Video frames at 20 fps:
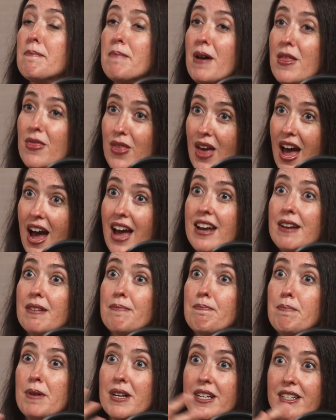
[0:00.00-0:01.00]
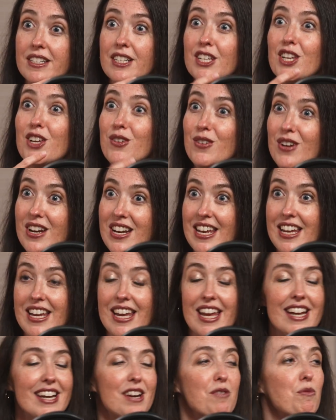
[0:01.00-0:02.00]
But that built unity
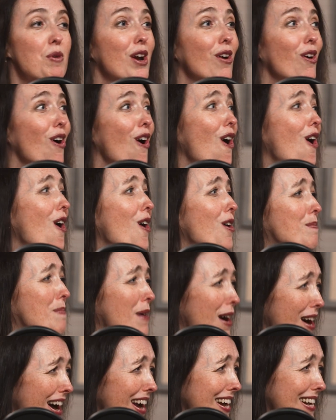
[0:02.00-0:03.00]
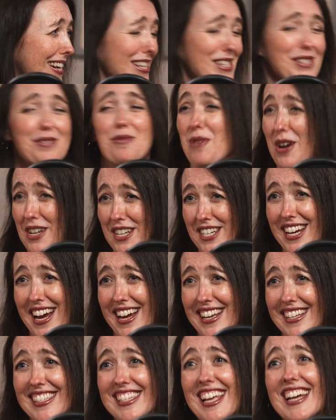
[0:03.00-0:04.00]
in, we are all behind this one
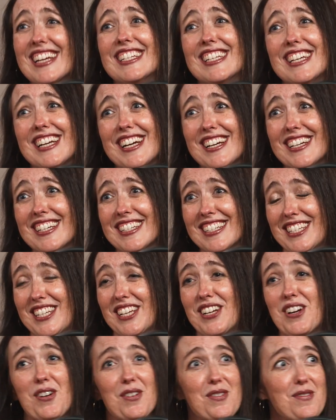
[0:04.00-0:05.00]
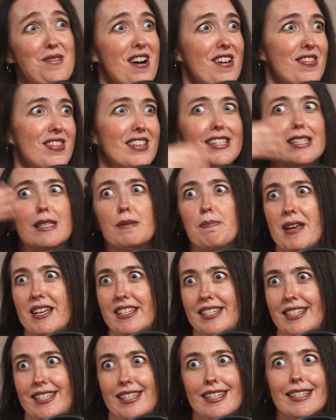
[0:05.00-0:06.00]
child's idea to go on the
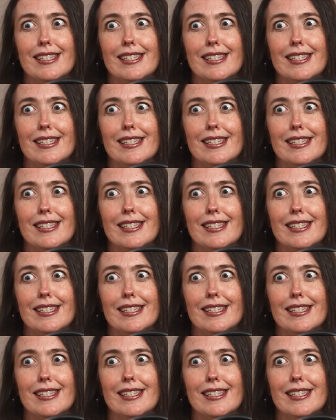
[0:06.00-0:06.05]
space